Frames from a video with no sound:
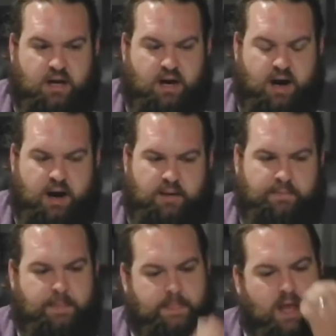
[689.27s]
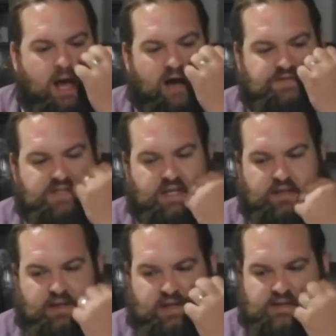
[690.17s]
I've
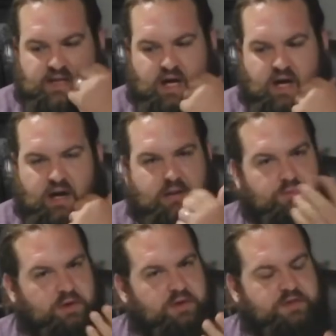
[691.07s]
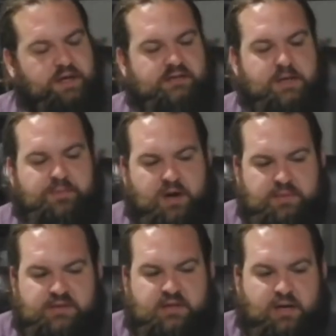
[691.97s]
seen these. One of the things I
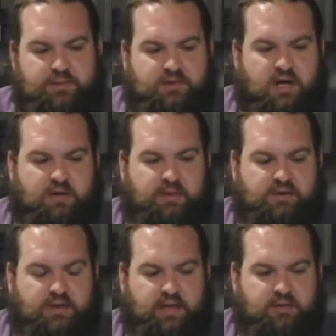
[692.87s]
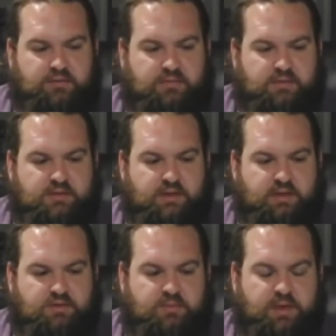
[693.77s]
promised that I would talk about that I don't see
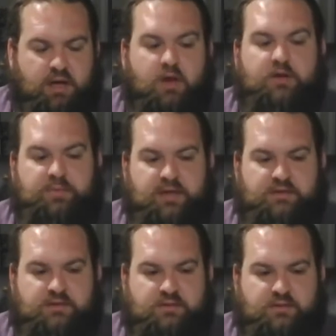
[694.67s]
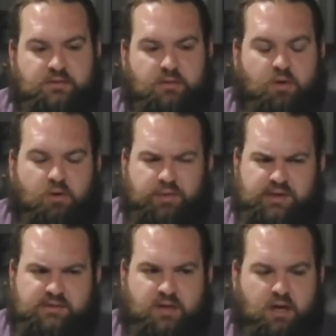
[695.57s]
too many other places
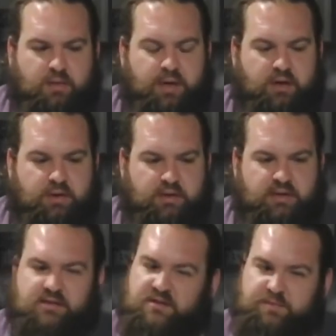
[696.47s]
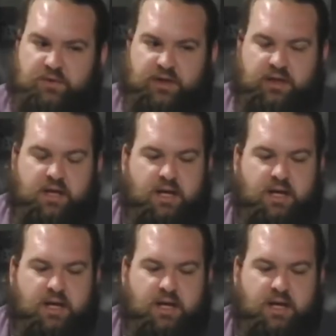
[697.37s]
always talk about, unless it's pretty